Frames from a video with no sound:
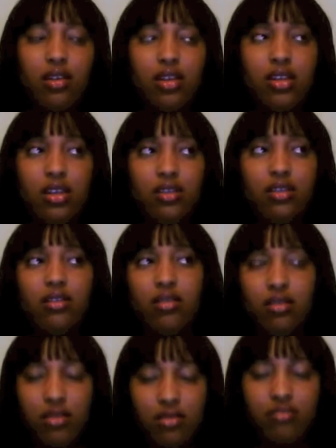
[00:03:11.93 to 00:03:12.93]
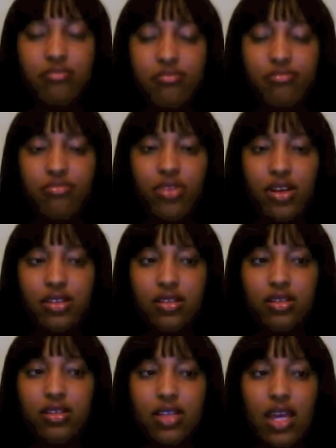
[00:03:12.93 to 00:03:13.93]
he did the first
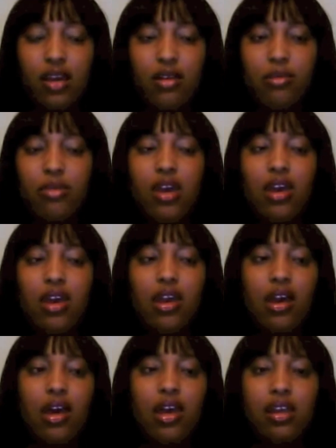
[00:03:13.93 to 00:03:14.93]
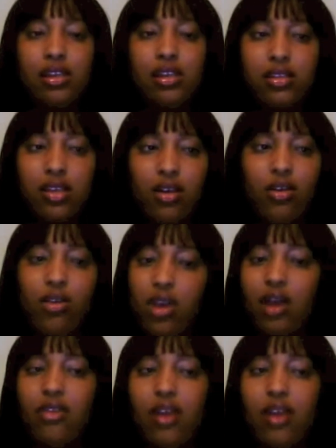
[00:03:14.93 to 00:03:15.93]
exam, and he said, oh
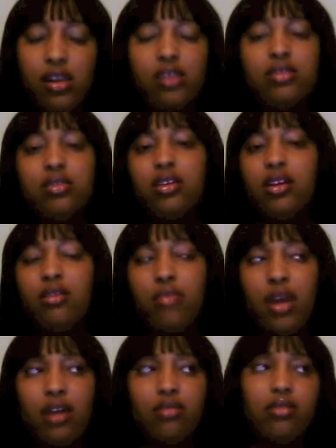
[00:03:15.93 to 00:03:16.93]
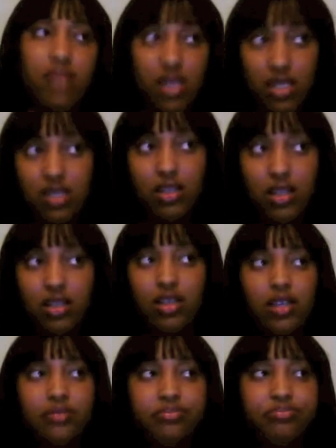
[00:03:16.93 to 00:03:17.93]
yeah, that needs to come out
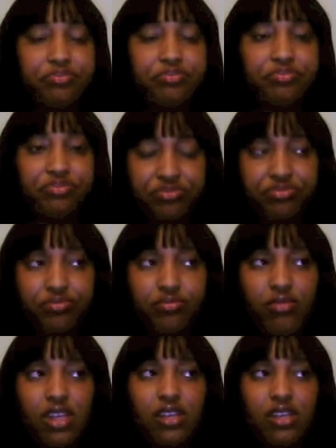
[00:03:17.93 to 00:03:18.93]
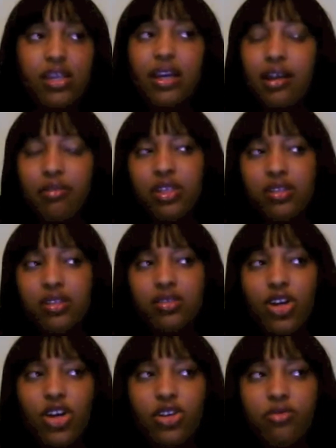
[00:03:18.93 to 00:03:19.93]
immediately. It's like, I'm
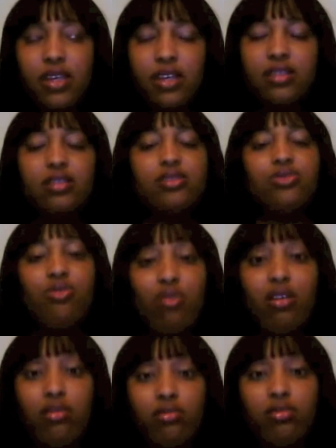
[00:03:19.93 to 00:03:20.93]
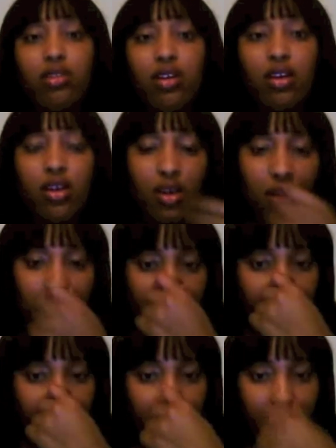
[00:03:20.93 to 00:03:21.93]
concerned because it's grown
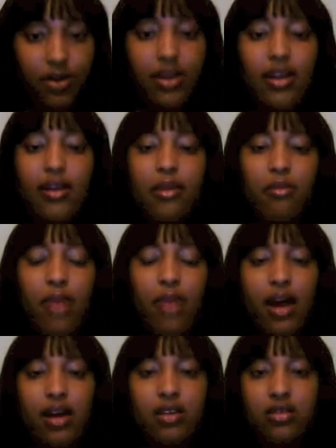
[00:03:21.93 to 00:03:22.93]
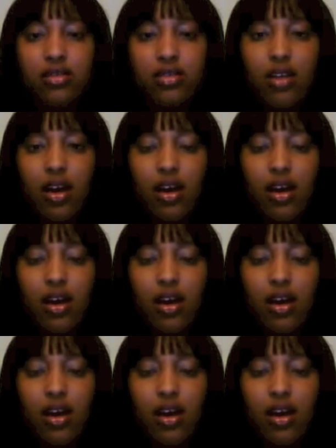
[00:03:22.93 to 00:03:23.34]
over the past